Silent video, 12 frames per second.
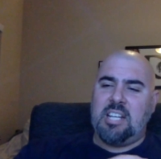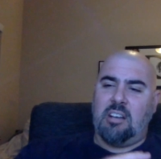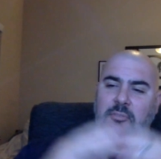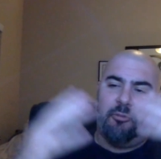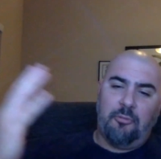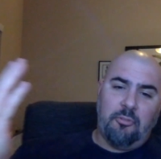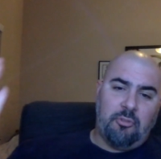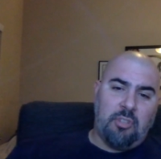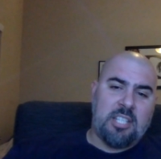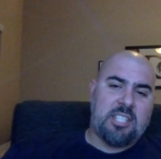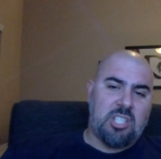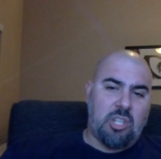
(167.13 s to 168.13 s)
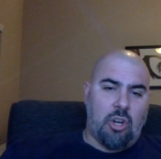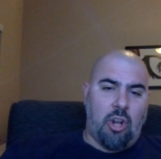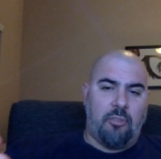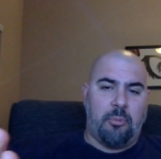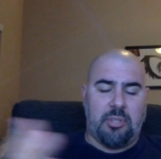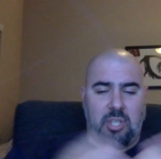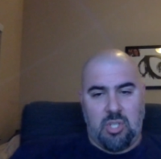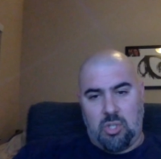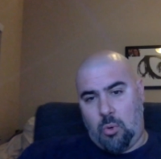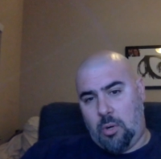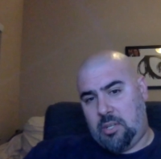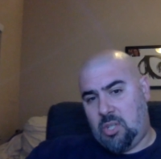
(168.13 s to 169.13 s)
Now, let's start off with the
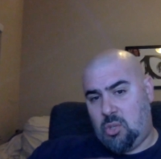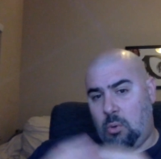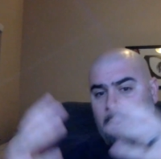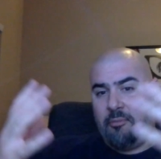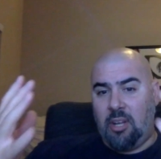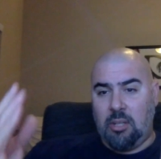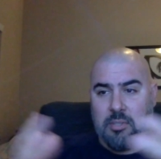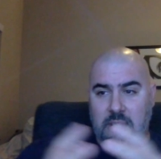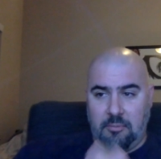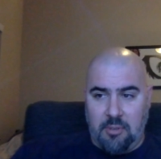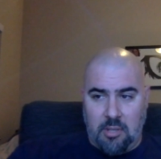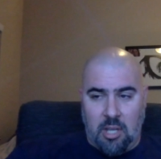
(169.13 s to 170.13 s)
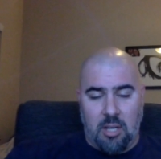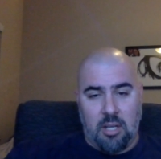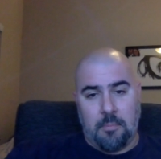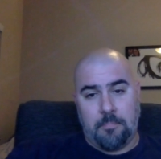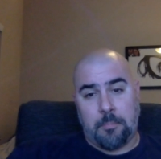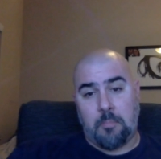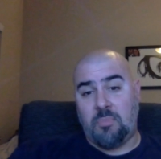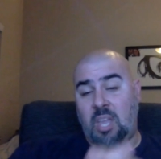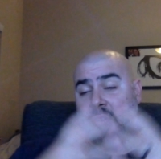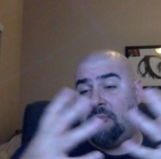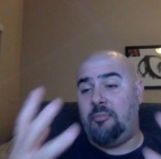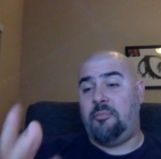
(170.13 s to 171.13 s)
story. The story follows the fi um,
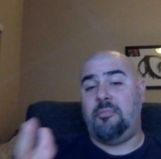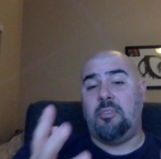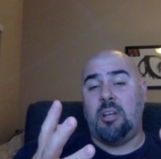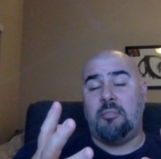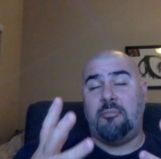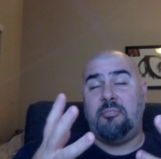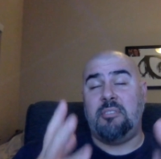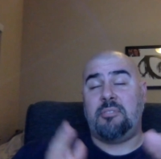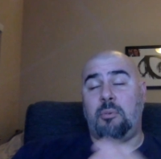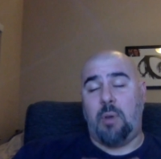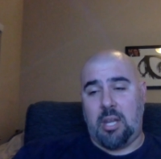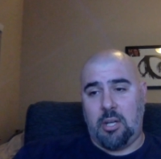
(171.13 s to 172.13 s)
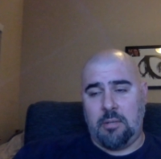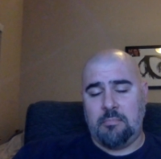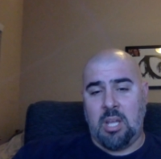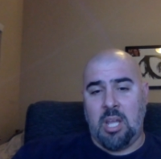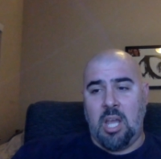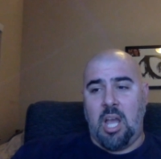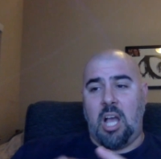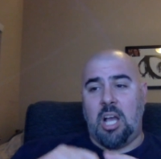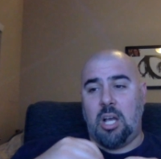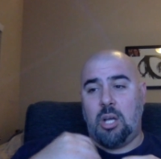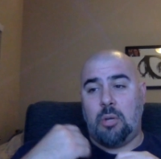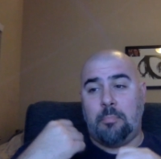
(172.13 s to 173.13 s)
a, a fifth grader
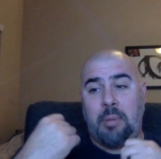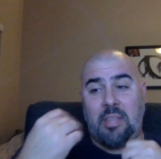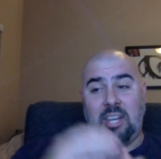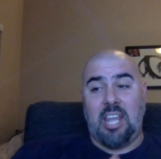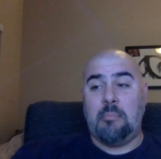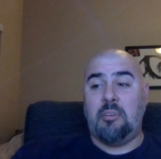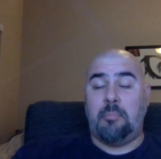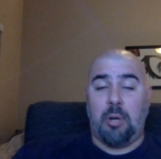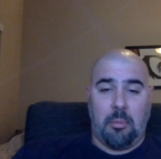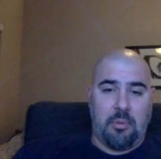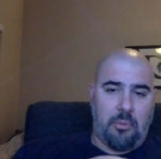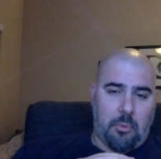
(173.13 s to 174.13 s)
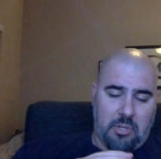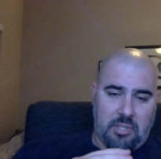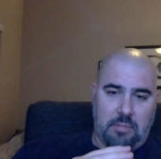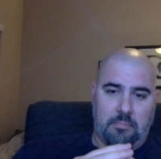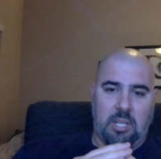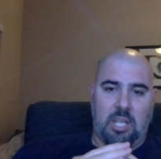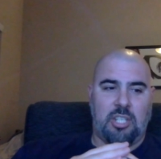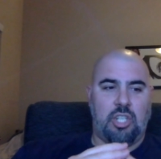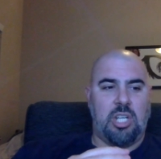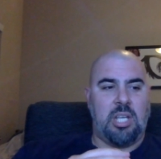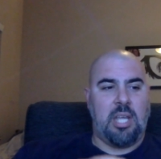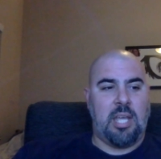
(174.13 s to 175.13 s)
uh, by the name of Barbara Thorson.
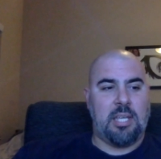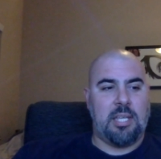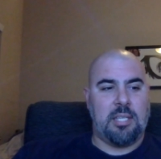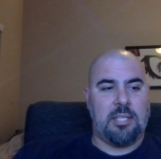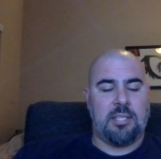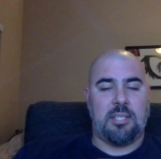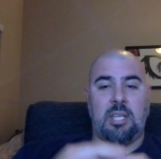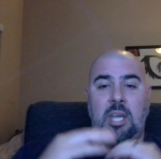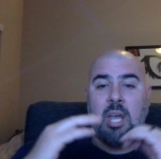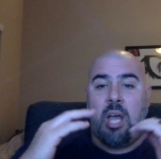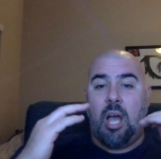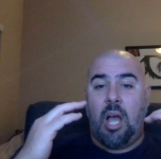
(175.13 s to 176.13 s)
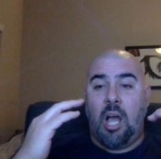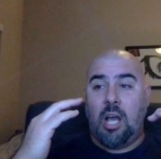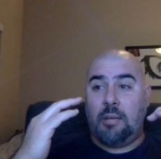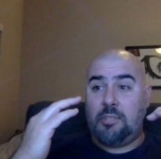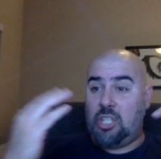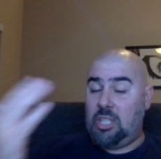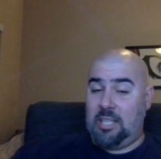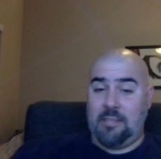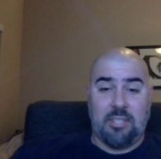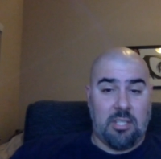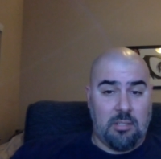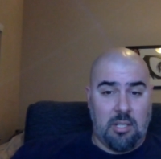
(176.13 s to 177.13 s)
She is uh, she
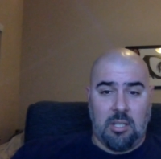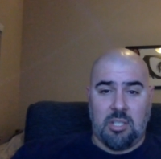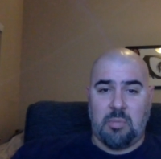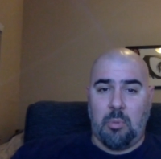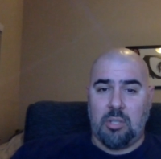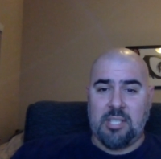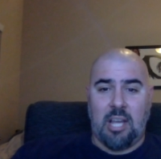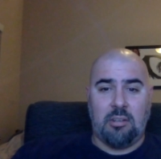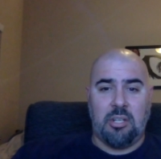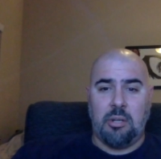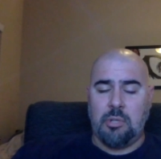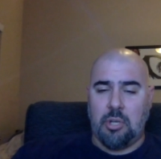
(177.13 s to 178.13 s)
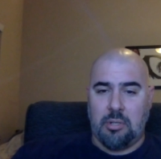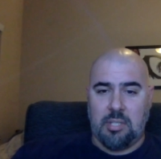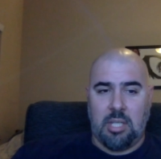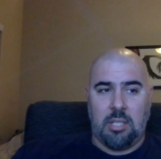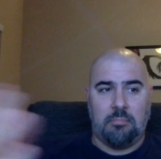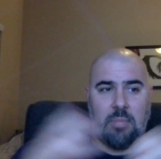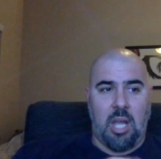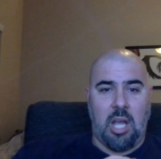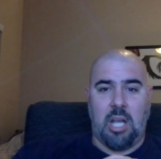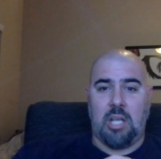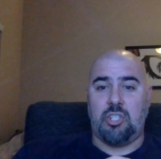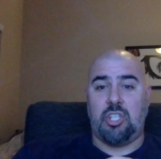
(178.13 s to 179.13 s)
lives in a small town in New Jersey.
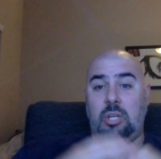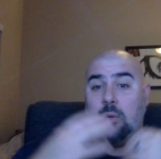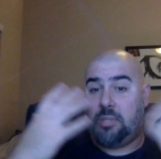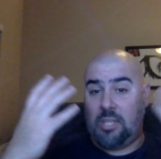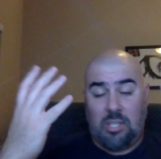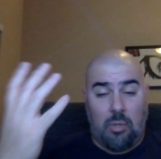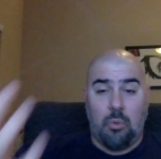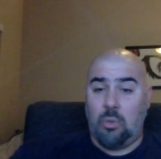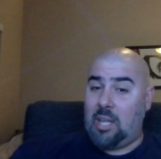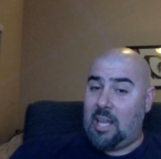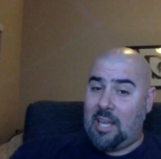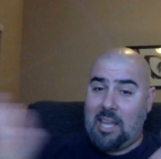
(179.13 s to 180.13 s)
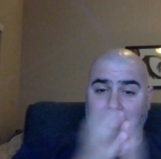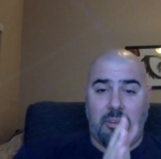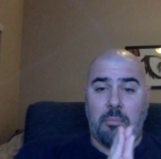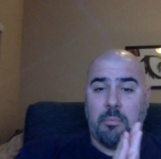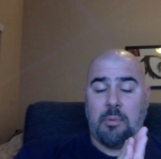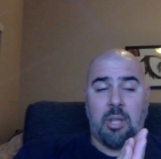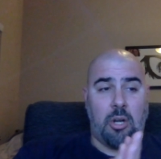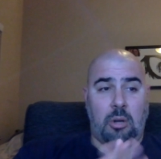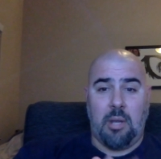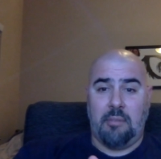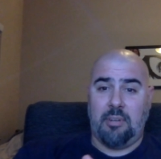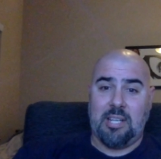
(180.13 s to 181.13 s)
Uh, she goes to school like every you
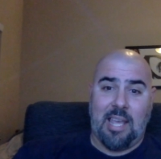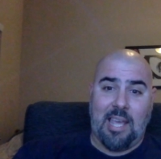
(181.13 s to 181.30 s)
know every